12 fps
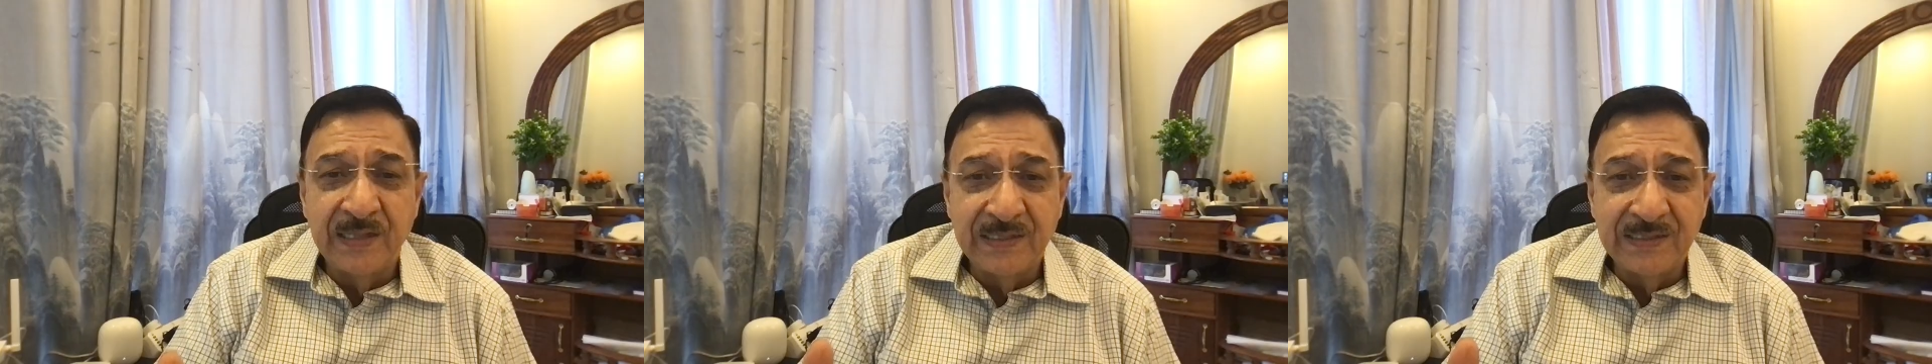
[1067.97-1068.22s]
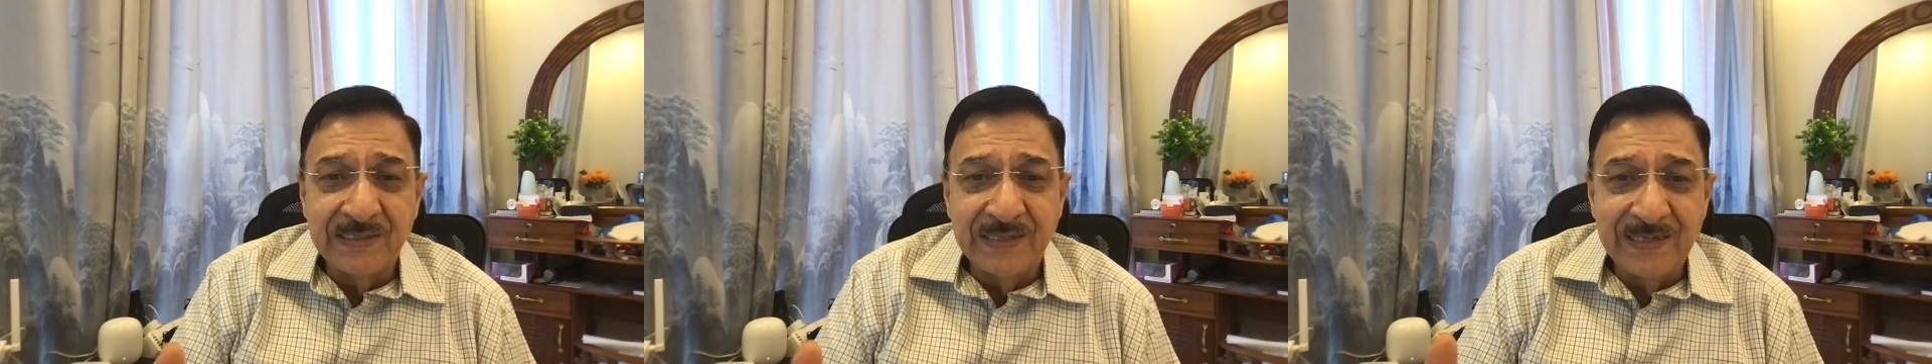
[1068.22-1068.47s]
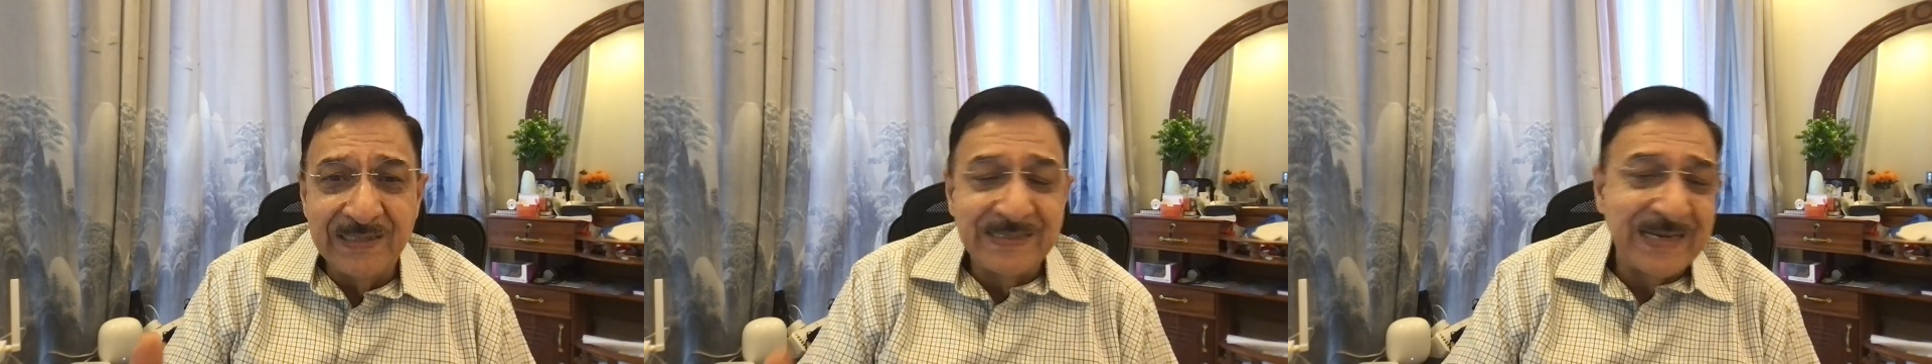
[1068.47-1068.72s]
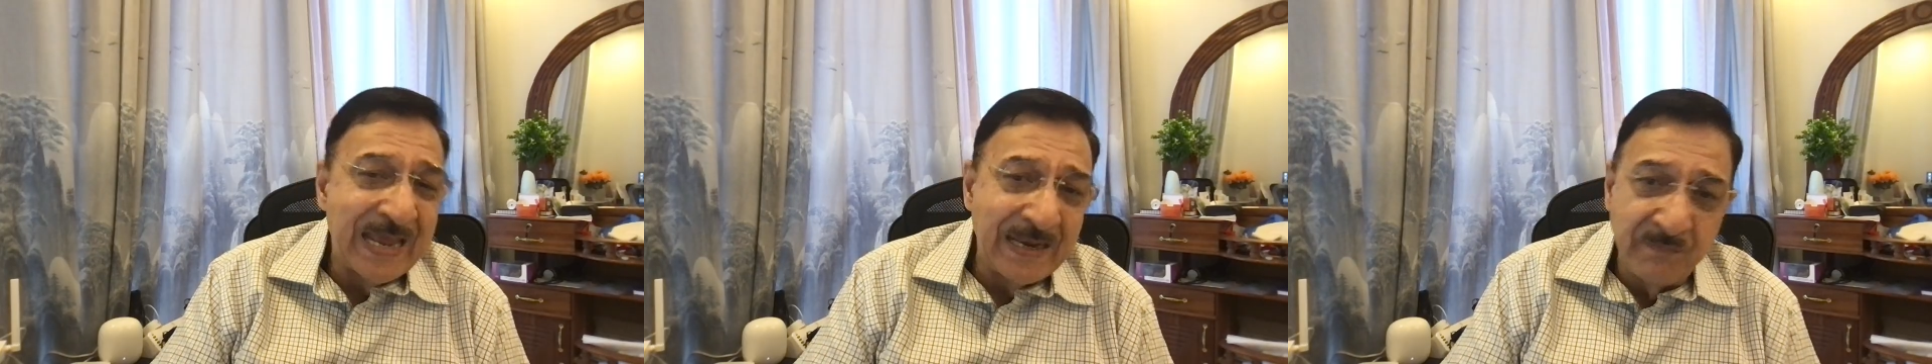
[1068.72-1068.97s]
it
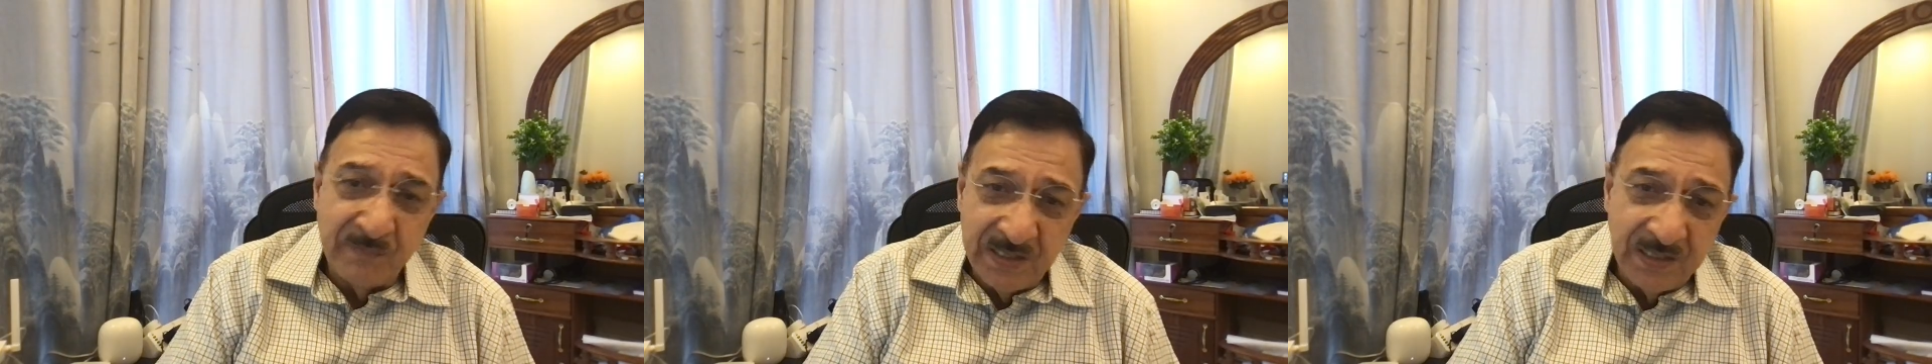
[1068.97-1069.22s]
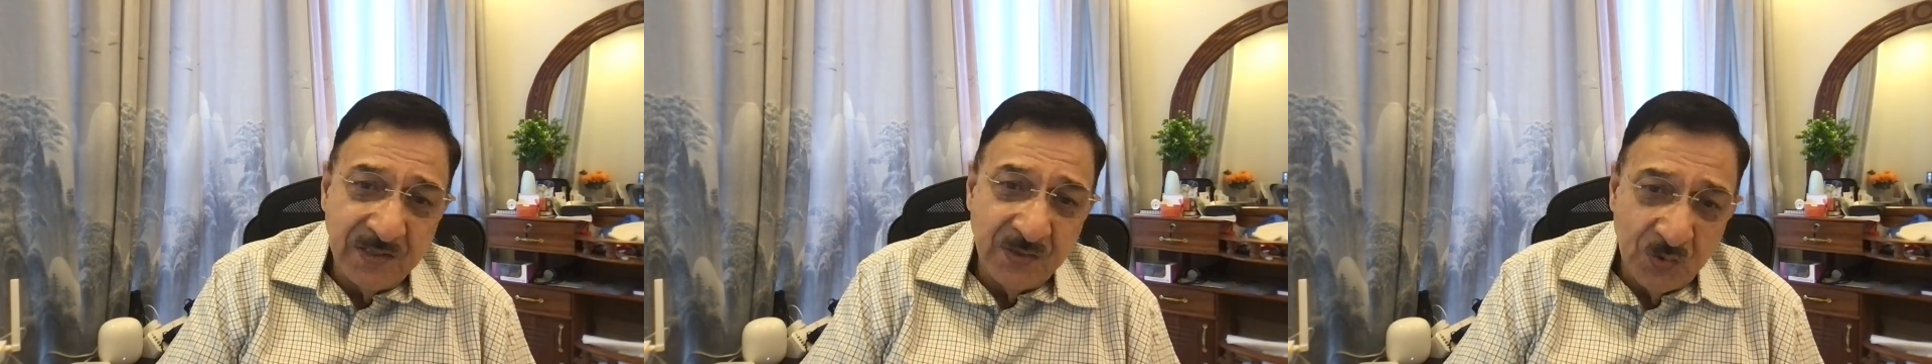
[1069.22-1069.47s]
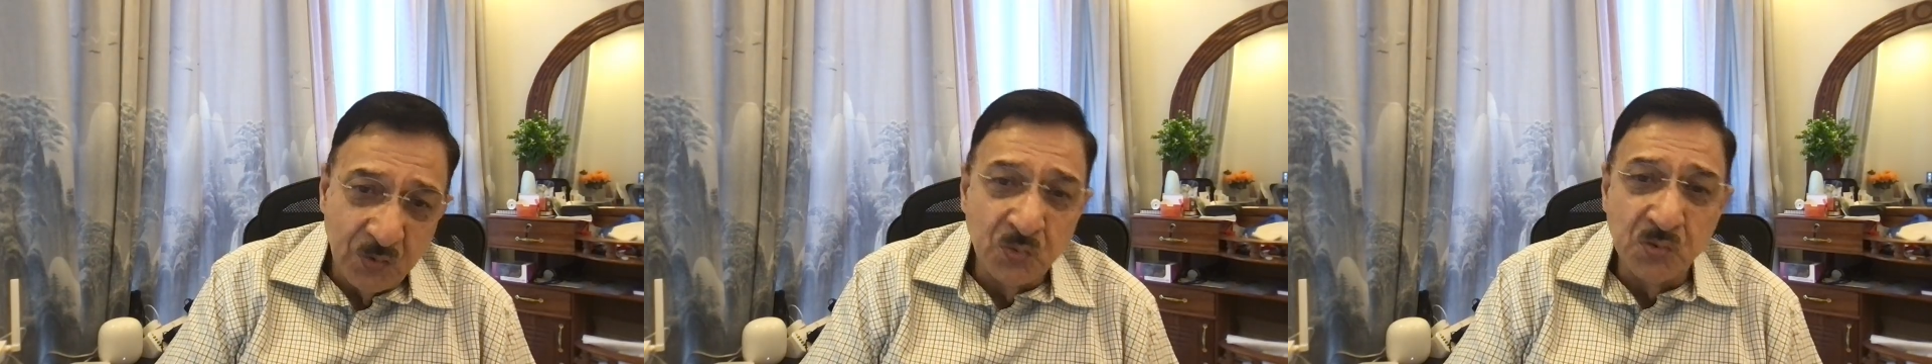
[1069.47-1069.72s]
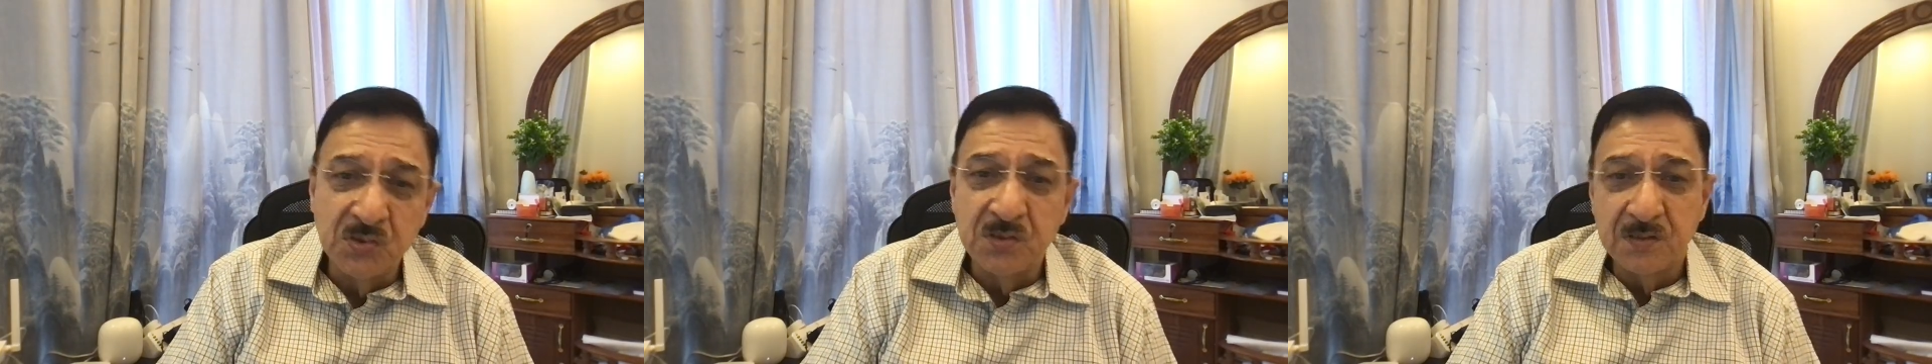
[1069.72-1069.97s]
can be
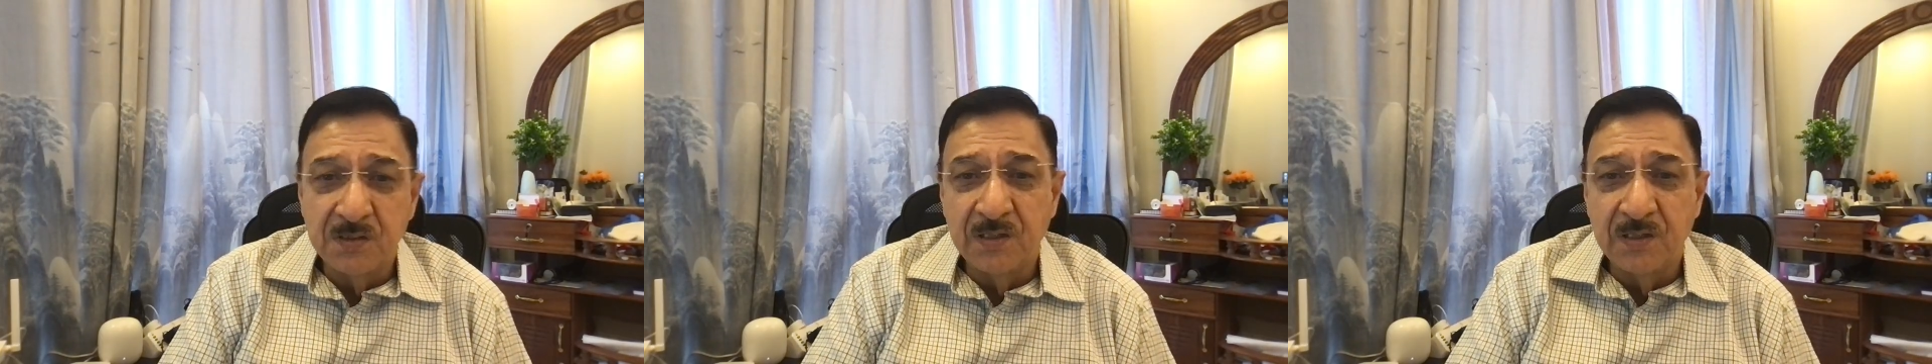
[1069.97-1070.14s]
used,